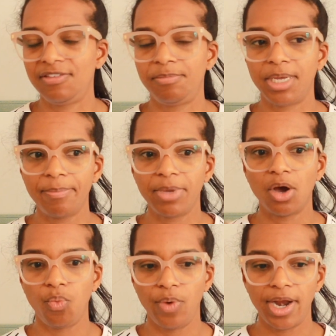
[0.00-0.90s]
He's becoming
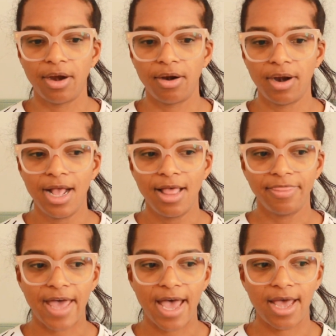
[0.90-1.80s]
aware
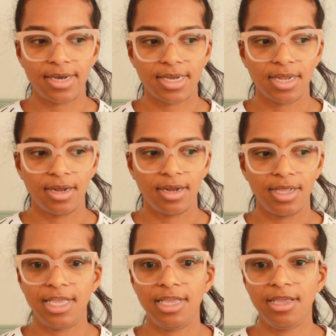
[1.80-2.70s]
that
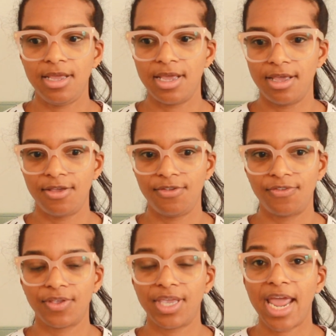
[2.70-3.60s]
he
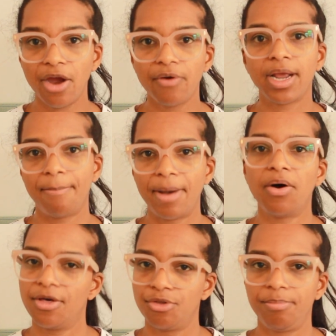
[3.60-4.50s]
is caring
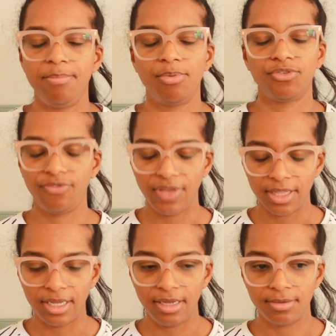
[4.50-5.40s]
about other people's
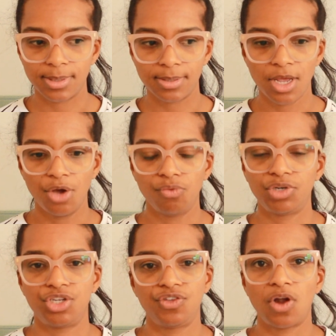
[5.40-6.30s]
feelings,
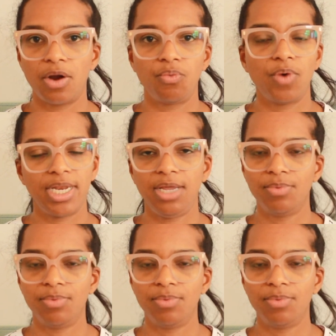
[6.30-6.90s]
which is not what he